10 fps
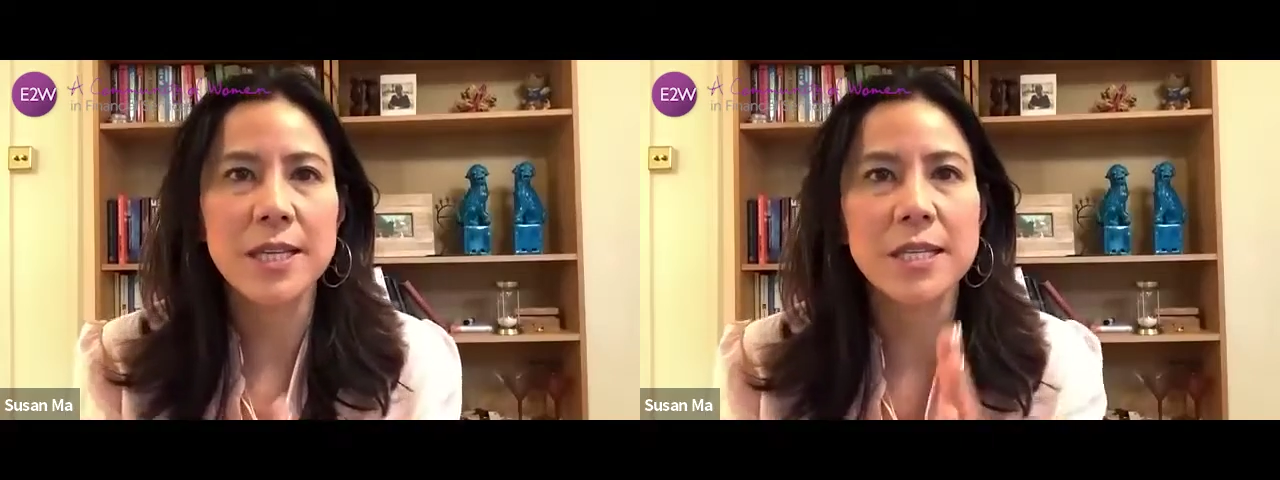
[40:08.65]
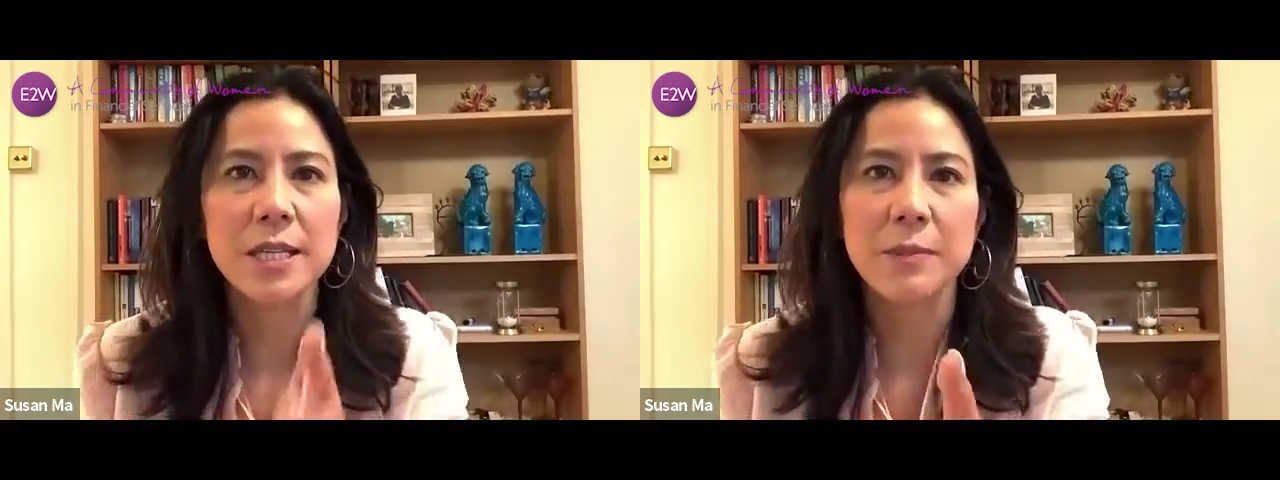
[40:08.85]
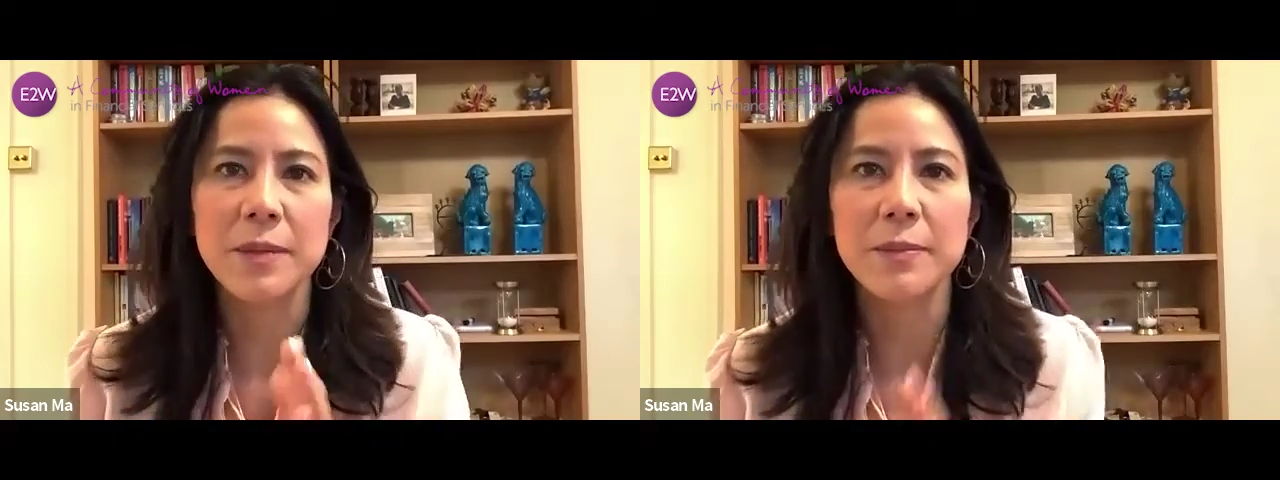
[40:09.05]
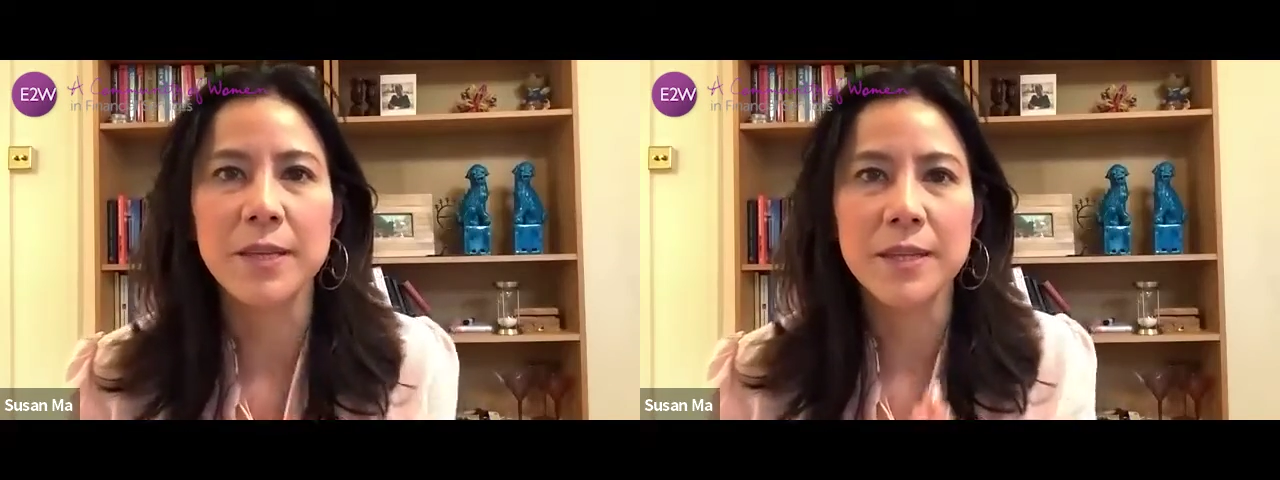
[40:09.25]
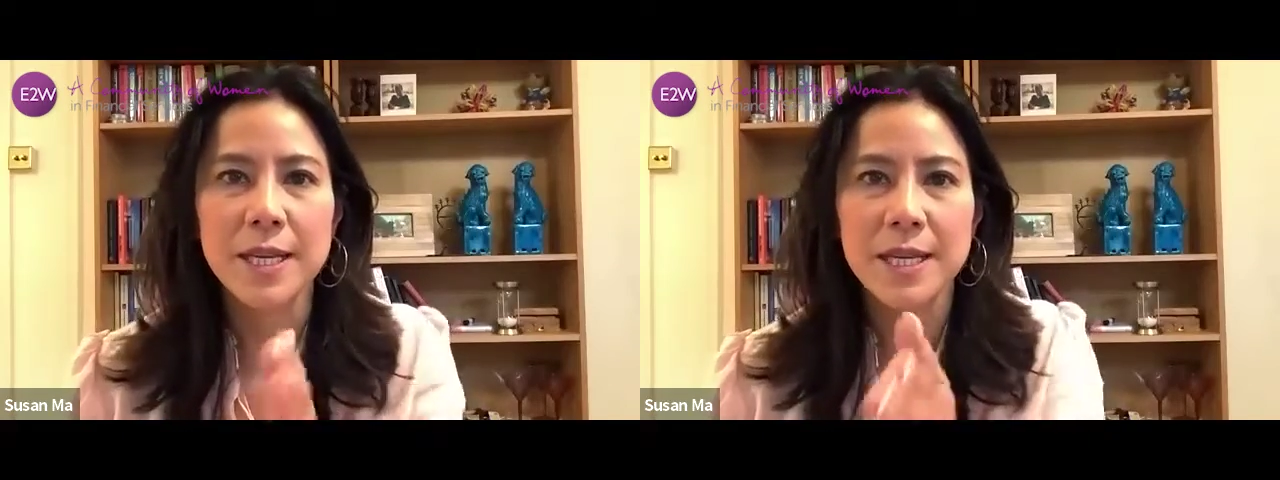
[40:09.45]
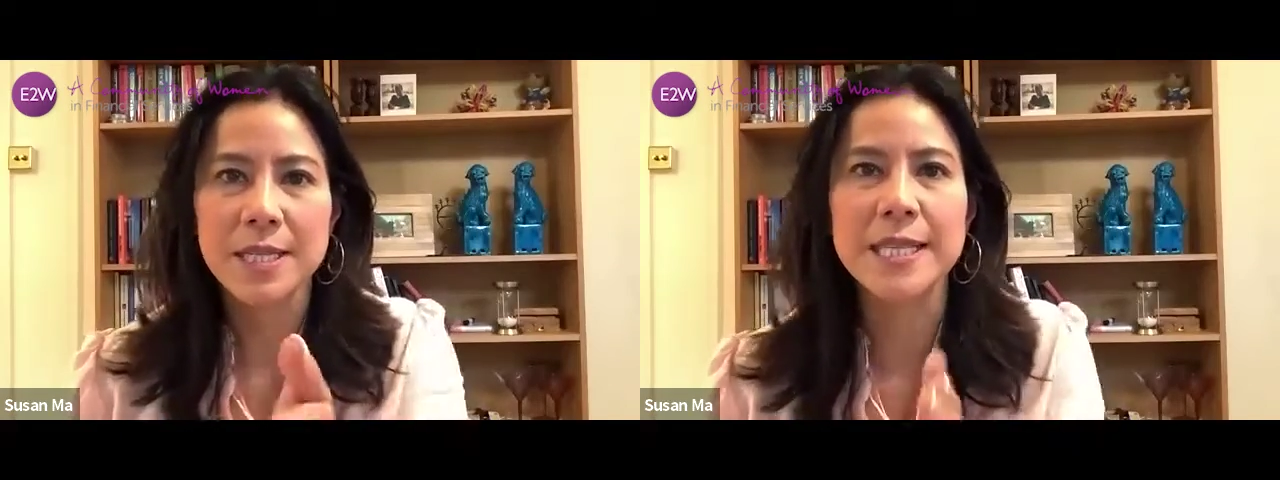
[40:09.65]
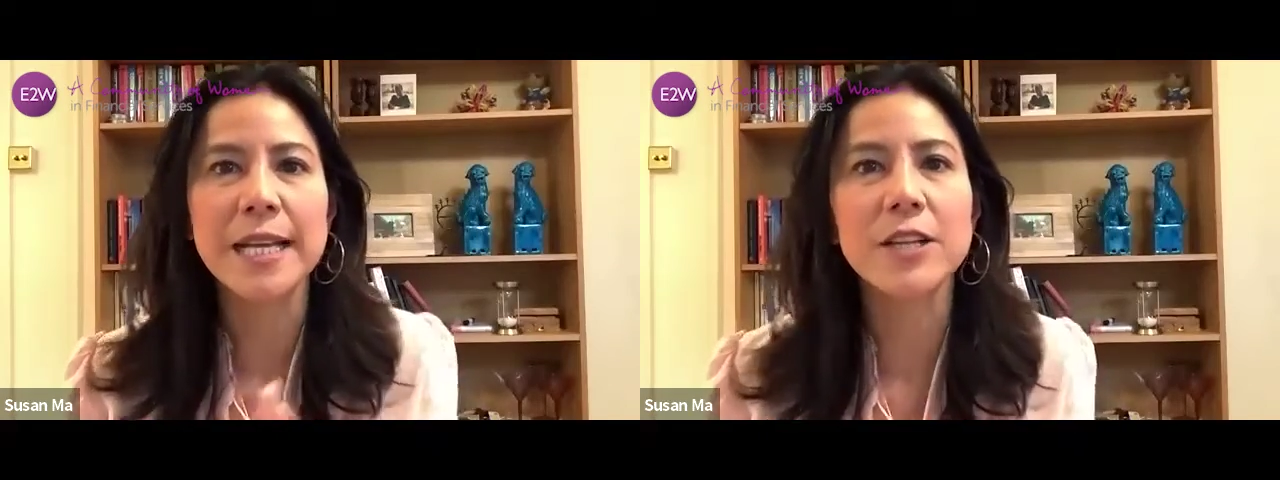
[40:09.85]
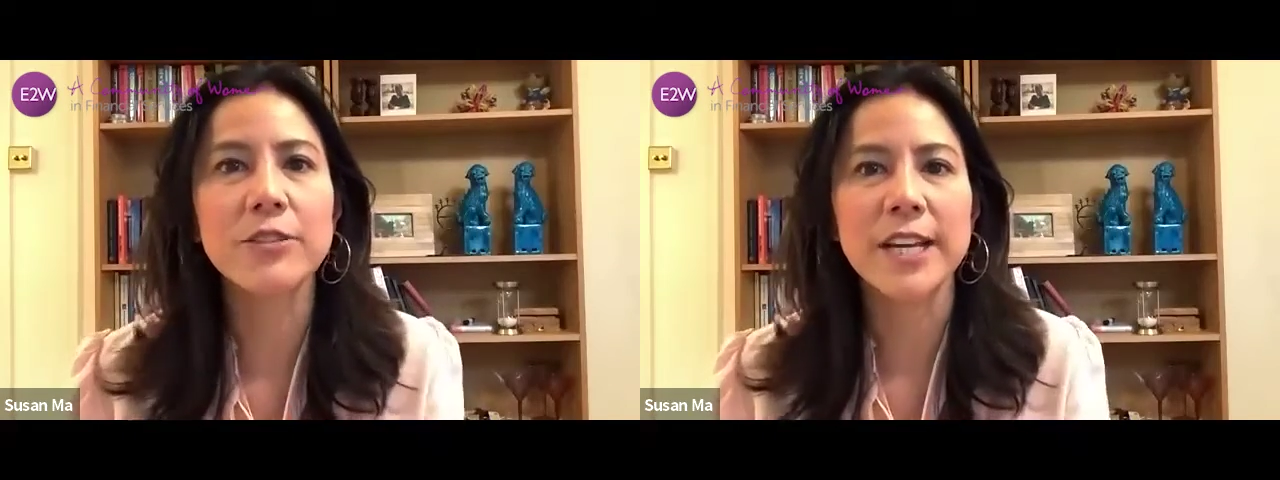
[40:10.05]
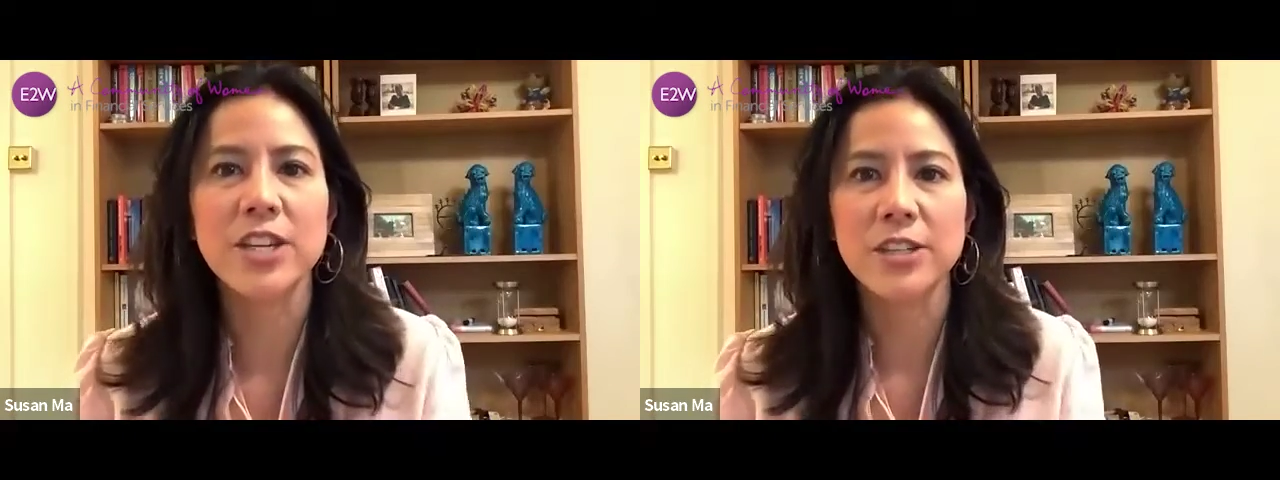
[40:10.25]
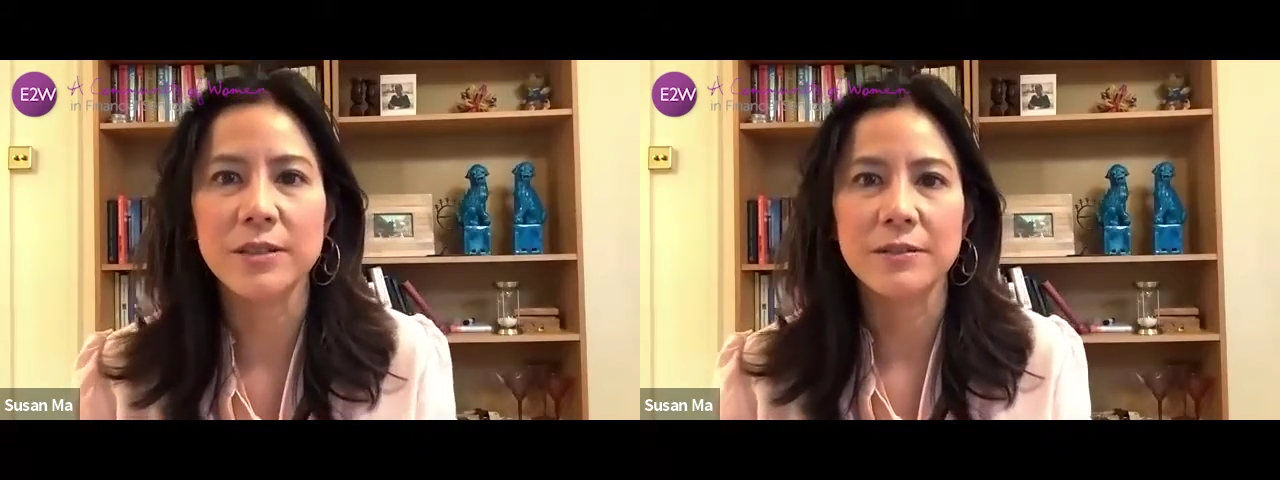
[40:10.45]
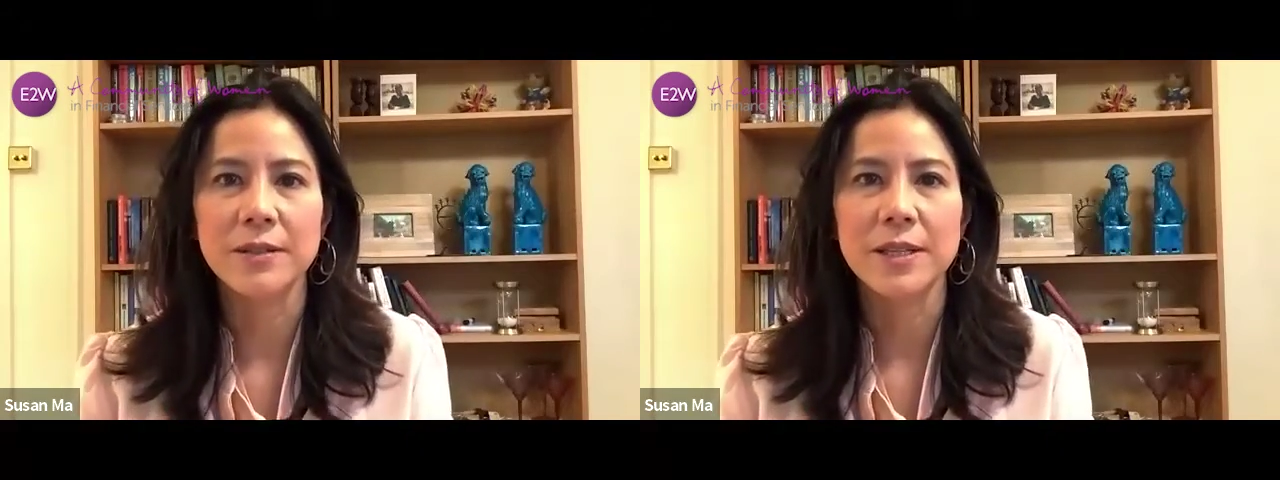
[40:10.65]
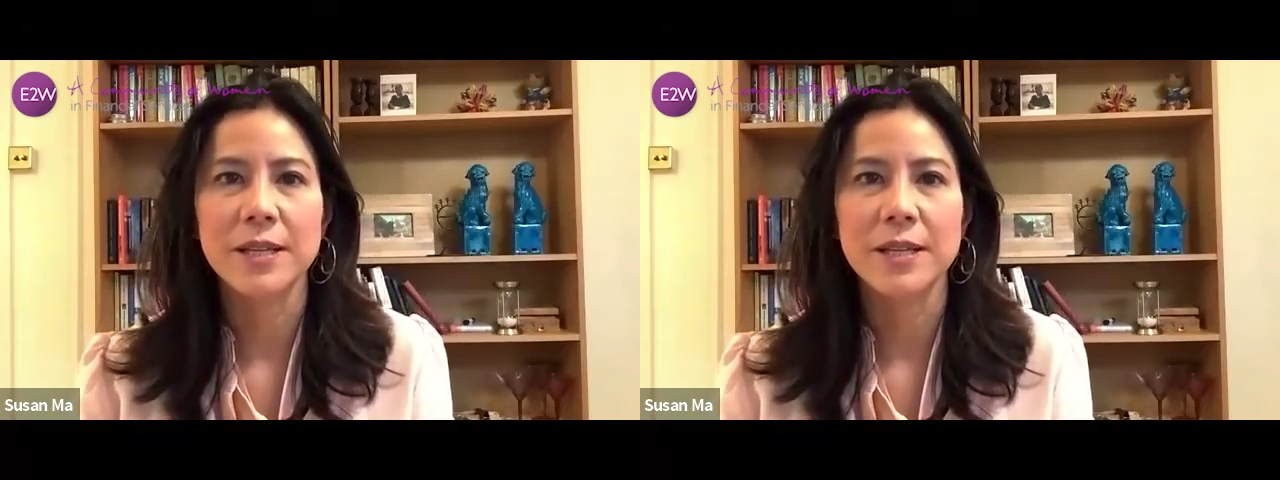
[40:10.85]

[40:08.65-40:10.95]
it's a commitment, it's a declaration.